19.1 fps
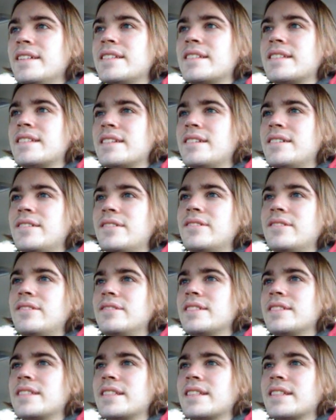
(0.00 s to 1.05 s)

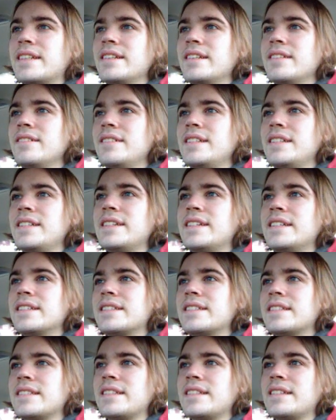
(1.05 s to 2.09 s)
So security
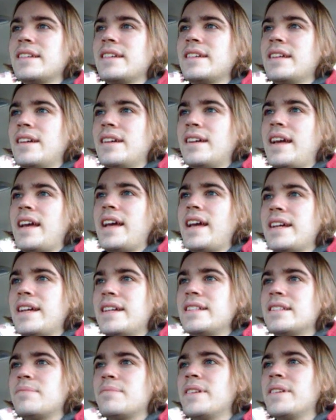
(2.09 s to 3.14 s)
isn't
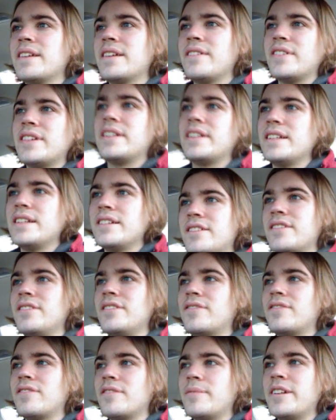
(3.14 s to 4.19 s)
as big of an
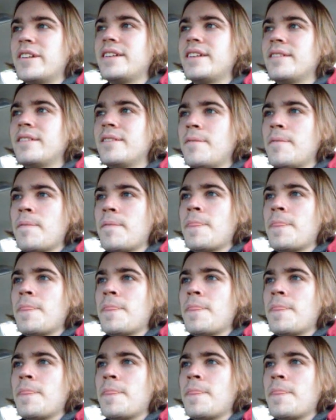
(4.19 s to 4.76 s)
issue for me.